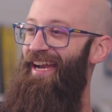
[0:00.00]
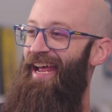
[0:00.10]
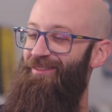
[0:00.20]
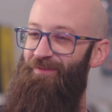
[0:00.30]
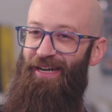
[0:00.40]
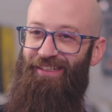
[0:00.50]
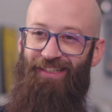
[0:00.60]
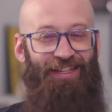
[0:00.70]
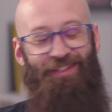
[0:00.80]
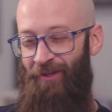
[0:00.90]
has made
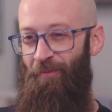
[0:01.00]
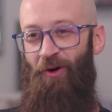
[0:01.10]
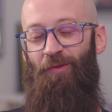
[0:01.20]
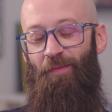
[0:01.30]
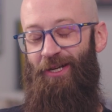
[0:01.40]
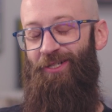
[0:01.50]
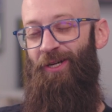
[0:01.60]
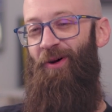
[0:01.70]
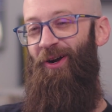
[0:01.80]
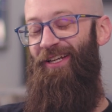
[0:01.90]
it to more of a
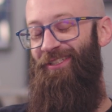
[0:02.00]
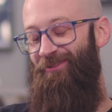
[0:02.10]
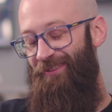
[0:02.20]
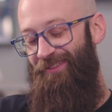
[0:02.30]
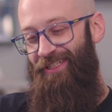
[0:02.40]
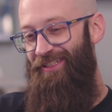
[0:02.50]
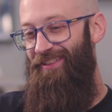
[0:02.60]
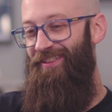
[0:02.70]
mainstream audience, which is good.